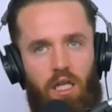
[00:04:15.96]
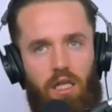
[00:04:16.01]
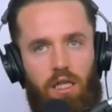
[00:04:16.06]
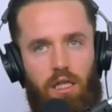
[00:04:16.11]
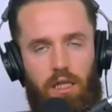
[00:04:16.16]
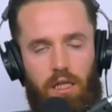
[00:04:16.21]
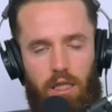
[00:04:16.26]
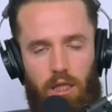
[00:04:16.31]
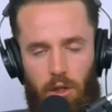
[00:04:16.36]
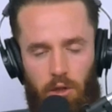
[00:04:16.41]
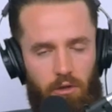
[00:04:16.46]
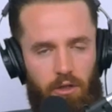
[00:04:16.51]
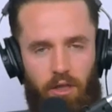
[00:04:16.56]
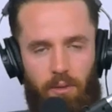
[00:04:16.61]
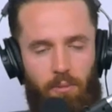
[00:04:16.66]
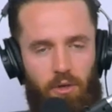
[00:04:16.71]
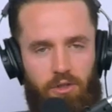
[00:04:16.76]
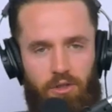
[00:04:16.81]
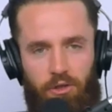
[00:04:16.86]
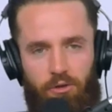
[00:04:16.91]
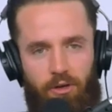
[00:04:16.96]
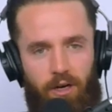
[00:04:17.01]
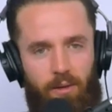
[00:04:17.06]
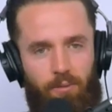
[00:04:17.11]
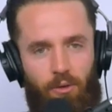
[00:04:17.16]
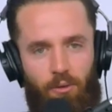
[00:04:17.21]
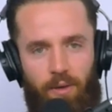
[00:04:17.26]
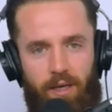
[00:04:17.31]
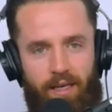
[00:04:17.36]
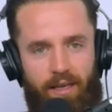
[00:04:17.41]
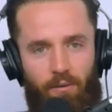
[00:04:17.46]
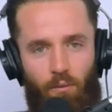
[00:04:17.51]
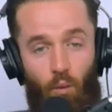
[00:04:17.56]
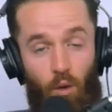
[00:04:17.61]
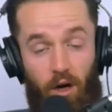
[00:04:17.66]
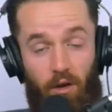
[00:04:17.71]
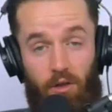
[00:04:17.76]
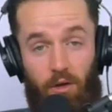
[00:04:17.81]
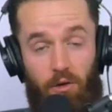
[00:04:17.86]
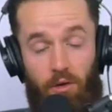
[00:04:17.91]
Literally the most incredible weekend.
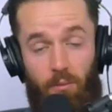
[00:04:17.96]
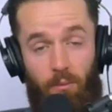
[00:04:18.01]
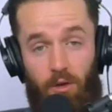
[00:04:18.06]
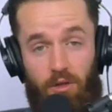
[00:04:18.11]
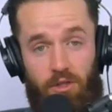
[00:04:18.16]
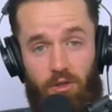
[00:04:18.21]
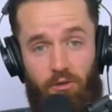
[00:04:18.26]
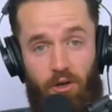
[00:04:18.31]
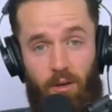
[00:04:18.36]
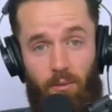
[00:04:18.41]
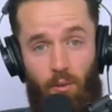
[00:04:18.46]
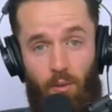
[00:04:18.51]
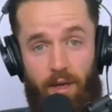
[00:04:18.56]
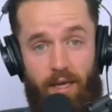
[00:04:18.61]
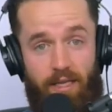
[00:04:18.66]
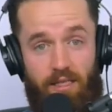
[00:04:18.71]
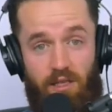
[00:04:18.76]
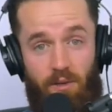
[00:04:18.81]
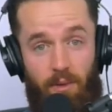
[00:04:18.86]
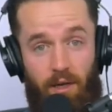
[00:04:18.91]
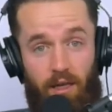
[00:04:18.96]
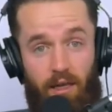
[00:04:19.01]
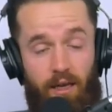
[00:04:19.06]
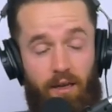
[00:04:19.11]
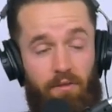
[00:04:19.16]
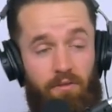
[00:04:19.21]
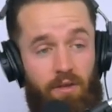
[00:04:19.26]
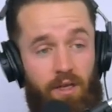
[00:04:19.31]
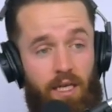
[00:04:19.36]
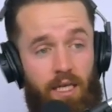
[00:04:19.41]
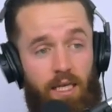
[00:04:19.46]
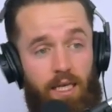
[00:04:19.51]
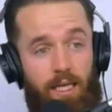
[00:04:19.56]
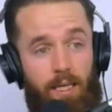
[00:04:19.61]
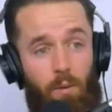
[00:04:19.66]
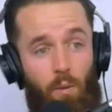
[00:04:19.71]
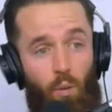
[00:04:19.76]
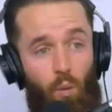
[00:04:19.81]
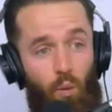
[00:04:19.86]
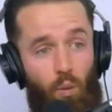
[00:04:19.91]
One of the most incredible weekends of my life.
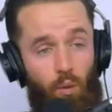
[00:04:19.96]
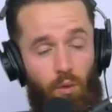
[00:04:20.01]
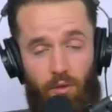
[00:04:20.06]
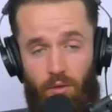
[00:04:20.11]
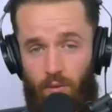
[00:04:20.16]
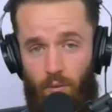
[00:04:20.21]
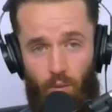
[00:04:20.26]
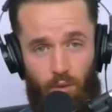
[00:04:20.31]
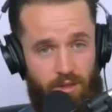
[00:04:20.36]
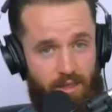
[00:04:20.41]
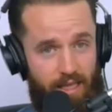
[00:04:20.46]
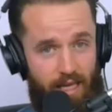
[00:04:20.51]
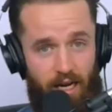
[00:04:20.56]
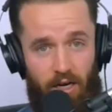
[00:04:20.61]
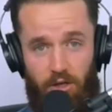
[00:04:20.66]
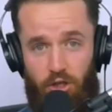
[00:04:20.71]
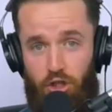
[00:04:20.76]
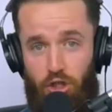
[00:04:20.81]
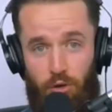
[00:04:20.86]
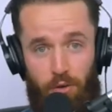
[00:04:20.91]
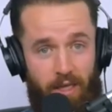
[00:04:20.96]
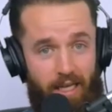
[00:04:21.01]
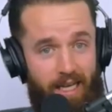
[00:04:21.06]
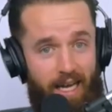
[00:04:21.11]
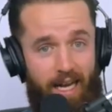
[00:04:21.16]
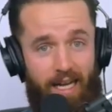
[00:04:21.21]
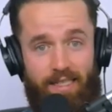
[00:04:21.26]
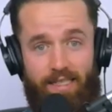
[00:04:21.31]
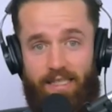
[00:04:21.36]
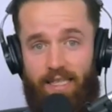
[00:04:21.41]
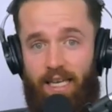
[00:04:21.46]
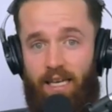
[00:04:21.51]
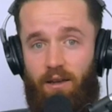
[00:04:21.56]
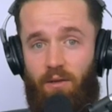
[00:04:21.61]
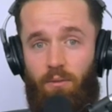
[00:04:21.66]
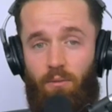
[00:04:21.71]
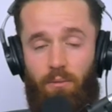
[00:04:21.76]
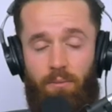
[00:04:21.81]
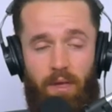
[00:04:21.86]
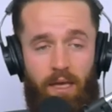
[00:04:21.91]
Was there shooting
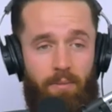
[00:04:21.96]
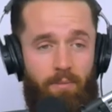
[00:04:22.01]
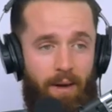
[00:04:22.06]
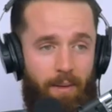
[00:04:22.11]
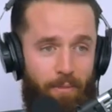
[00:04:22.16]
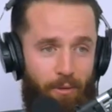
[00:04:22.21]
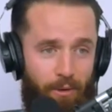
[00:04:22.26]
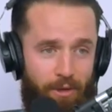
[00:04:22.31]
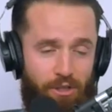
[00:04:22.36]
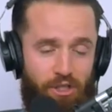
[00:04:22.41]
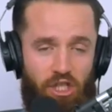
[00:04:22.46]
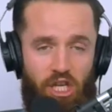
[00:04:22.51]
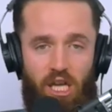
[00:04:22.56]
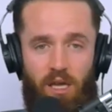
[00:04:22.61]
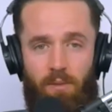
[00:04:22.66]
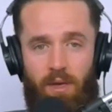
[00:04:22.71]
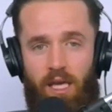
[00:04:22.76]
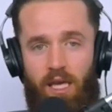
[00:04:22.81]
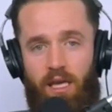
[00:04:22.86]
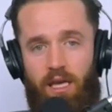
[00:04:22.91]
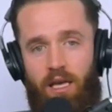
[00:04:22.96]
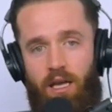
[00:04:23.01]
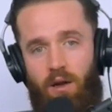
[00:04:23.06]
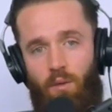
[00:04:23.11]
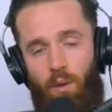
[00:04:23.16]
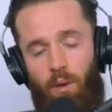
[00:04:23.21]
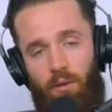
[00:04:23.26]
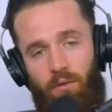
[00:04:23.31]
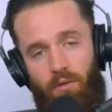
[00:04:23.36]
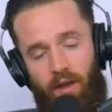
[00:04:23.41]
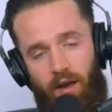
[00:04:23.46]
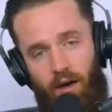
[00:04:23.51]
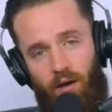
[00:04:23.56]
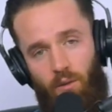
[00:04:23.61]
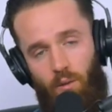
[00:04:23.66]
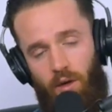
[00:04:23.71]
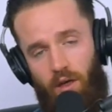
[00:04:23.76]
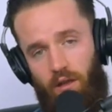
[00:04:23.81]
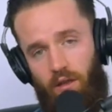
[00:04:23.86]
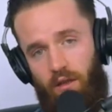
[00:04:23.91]
content. Me and my boy Jamie, we were there
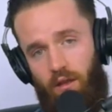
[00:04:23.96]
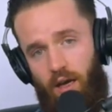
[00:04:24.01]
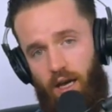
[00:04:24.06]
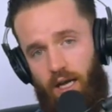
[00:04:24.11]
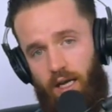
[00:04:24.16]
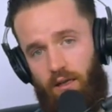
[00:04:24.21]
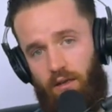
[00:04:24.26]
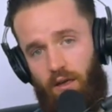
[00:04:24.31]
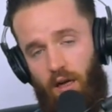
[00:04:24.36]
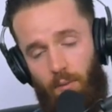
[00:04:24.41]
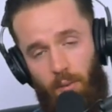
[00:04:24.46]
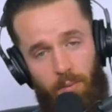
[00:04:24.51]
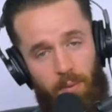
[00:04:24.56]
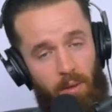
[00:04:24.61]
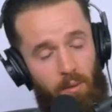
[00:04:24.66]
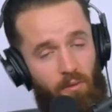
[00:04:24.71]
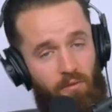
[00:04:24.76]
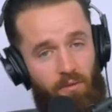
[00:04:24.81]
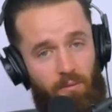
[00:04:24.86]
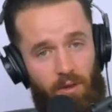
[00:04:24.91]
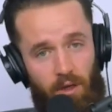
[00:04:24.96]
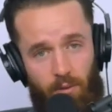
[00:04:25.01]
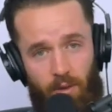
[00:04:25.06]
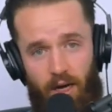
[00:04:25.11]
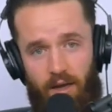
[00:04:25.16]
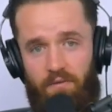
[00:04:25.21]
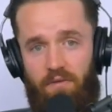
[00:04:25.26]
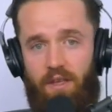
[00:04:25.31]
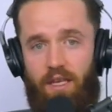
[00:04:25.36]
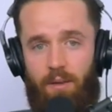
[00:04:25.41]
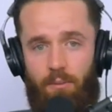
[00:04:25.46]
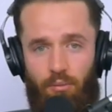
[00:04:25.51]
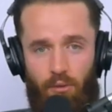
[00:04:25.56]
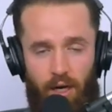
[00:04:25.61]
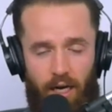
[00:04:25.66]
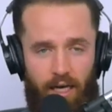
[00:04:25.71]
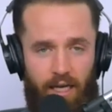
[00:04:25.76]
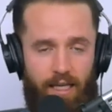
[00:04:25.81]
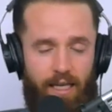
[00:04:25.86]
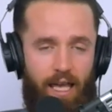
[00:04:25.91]
with a couple of people from Liquid I.V.
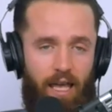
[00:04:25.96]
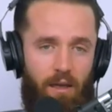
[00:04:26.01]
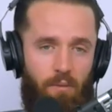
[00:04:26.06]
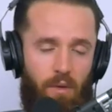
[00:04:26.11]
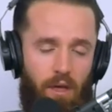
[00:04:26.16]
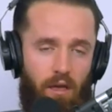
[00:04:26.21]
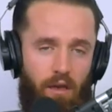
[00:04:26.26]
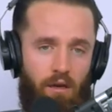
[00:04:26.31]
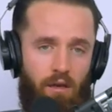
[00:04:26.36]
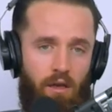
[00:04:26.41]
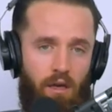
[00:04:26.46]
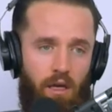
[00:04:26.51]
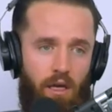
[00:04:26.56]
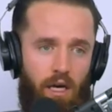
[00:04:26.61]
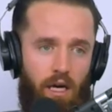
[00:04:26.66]
Brandon came in